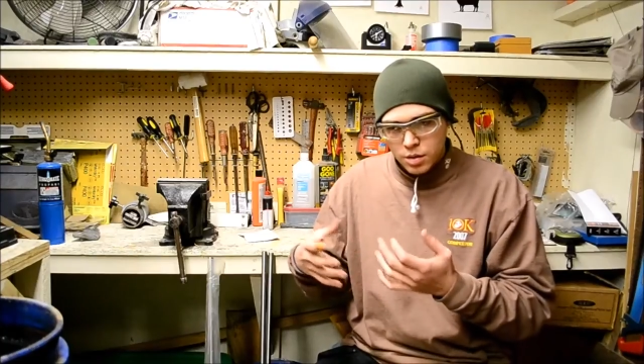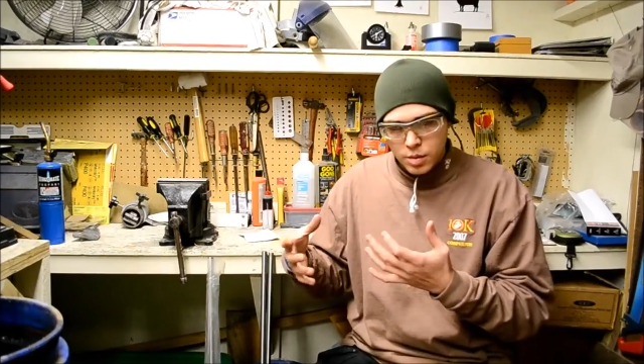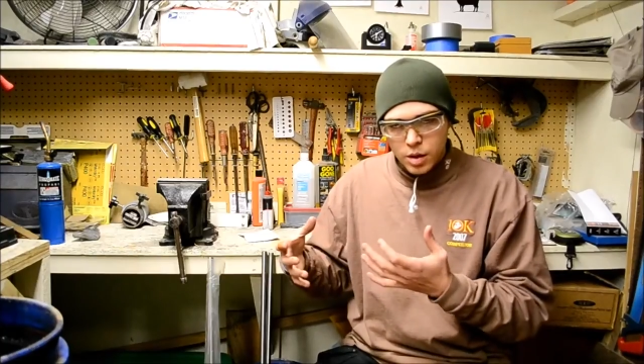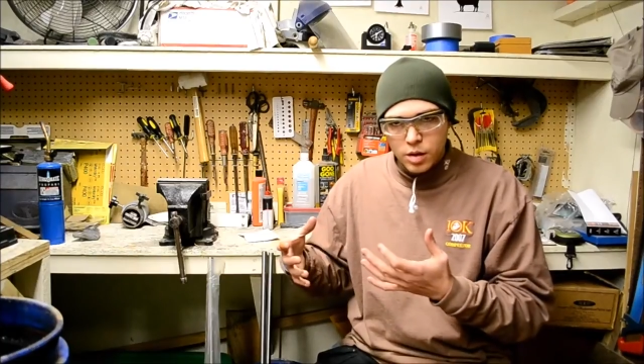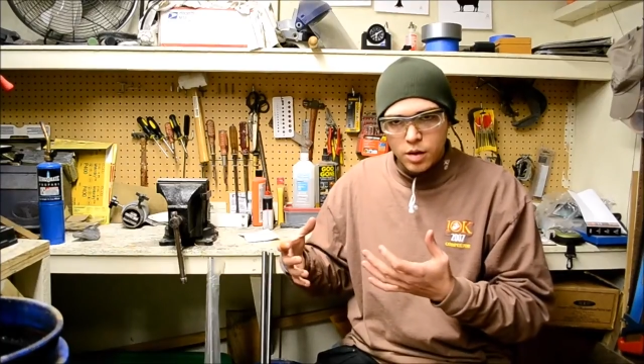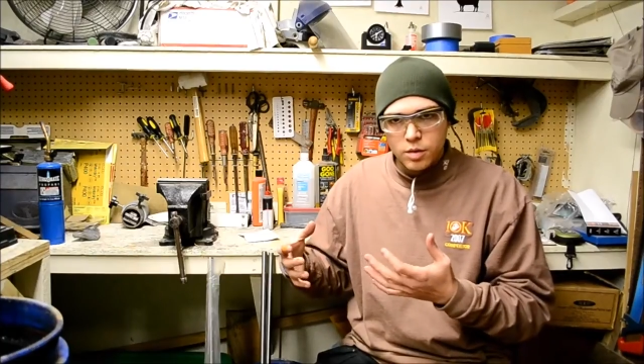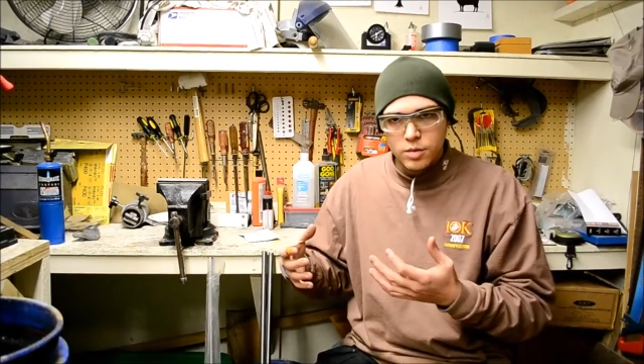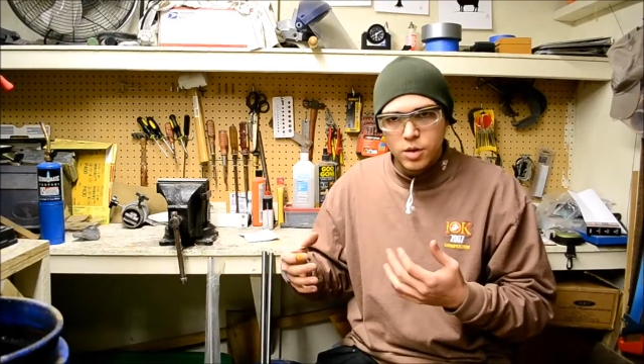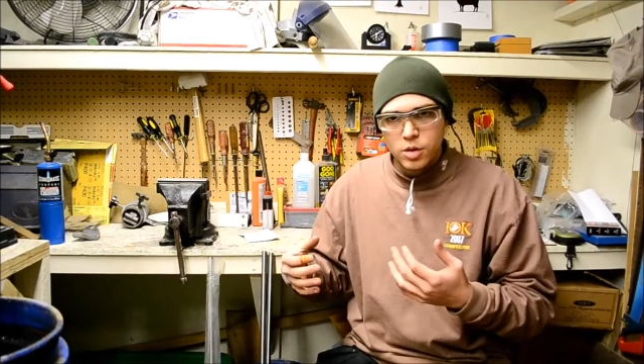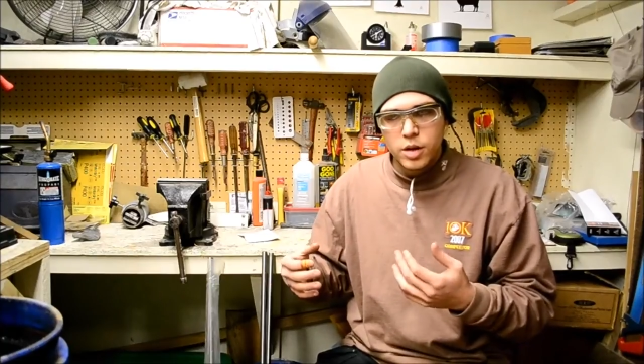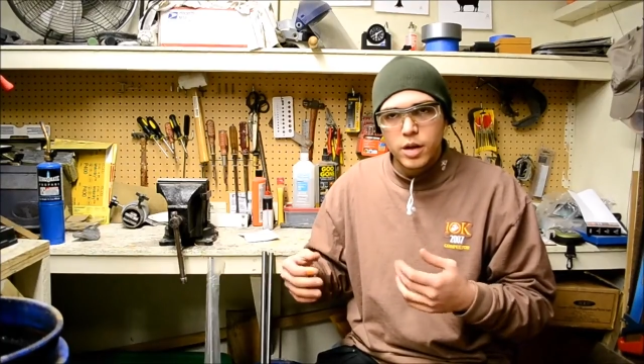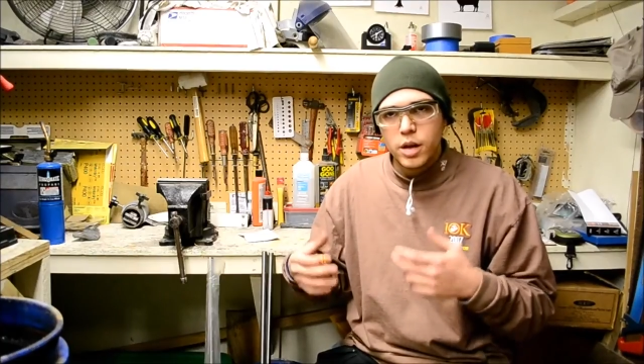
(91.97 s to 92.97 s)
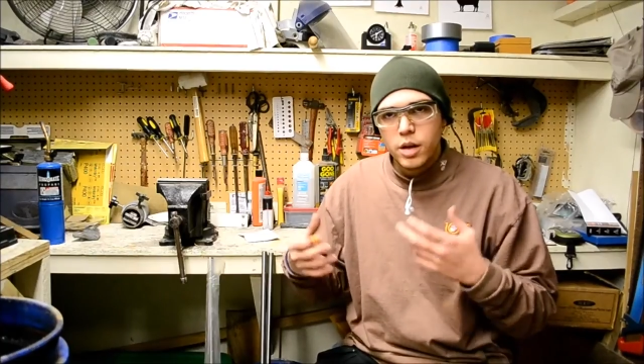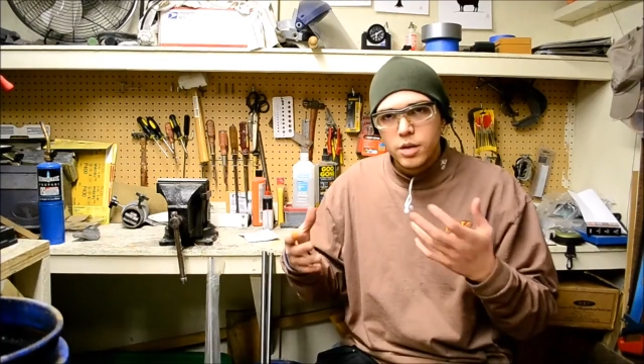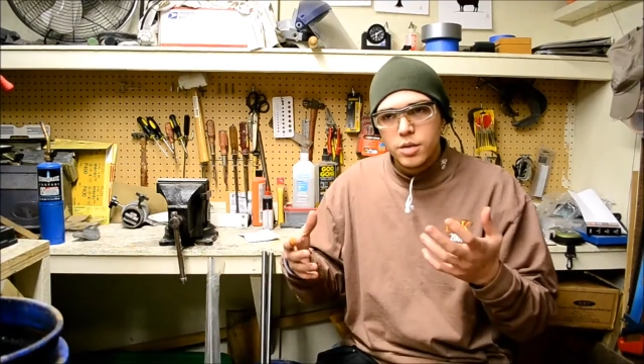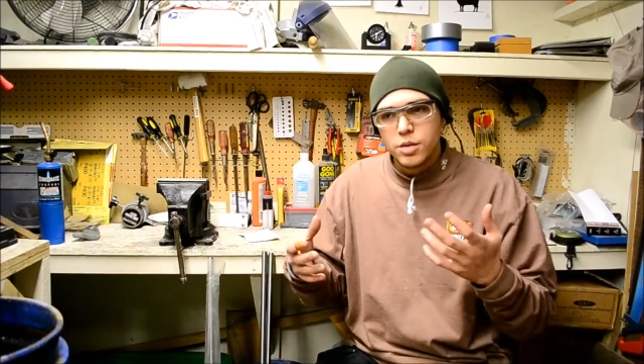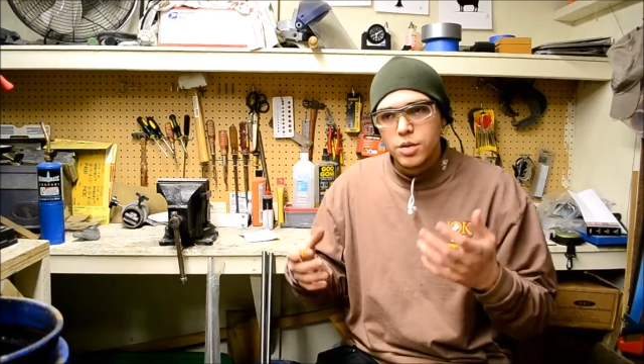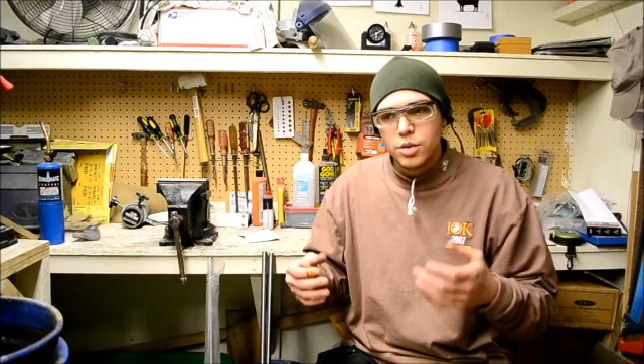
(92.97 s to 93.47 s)
uh, of learning
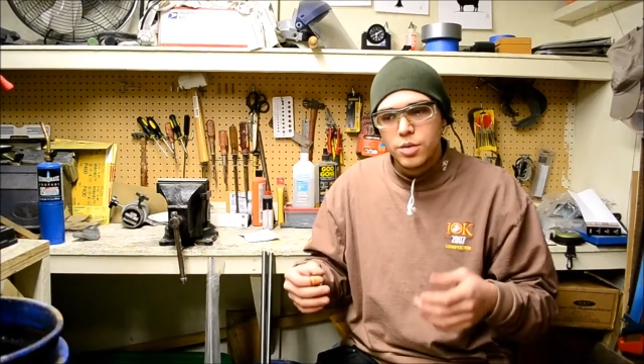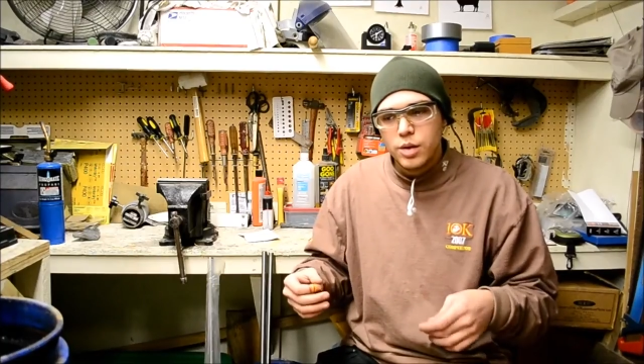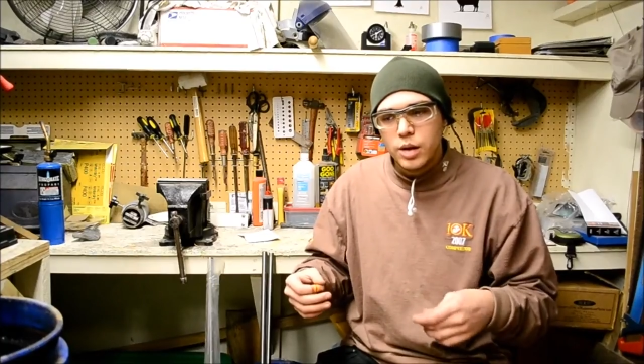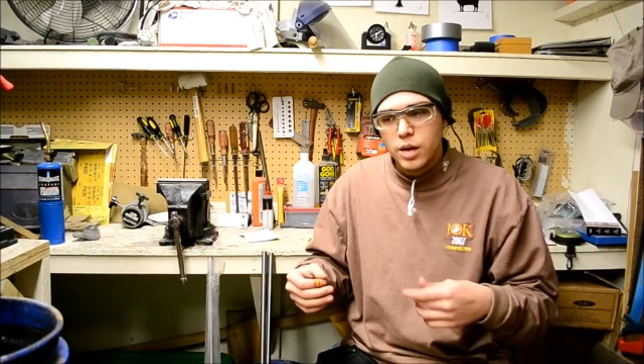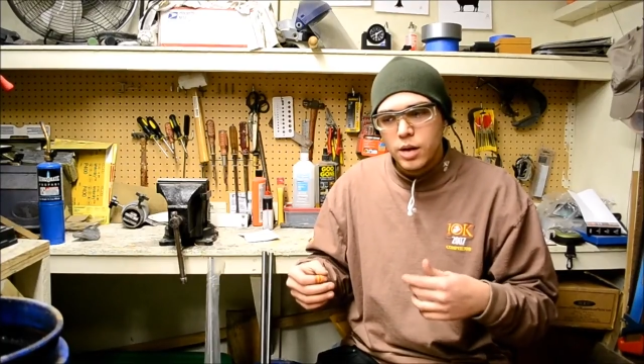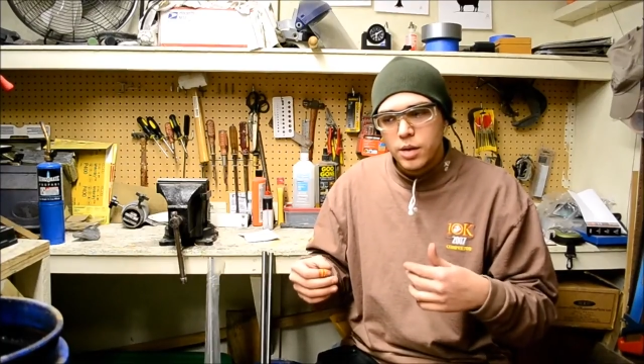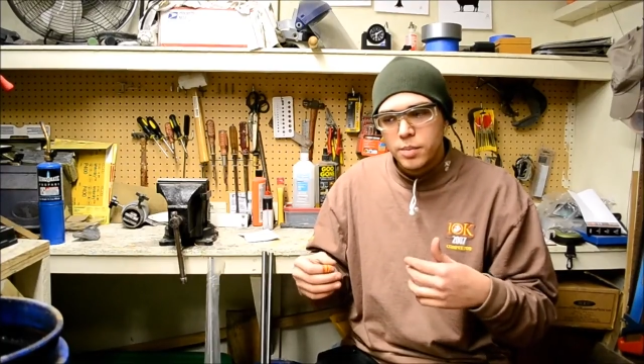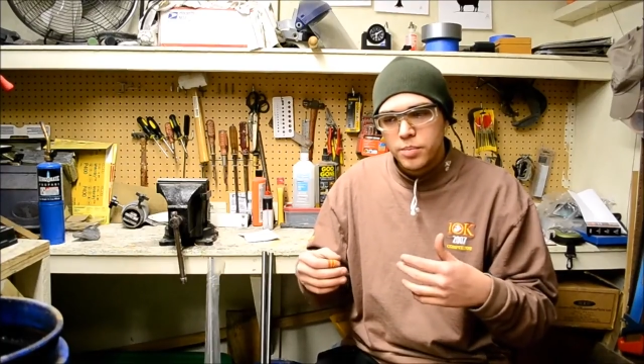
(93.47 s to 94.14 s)
and you uh,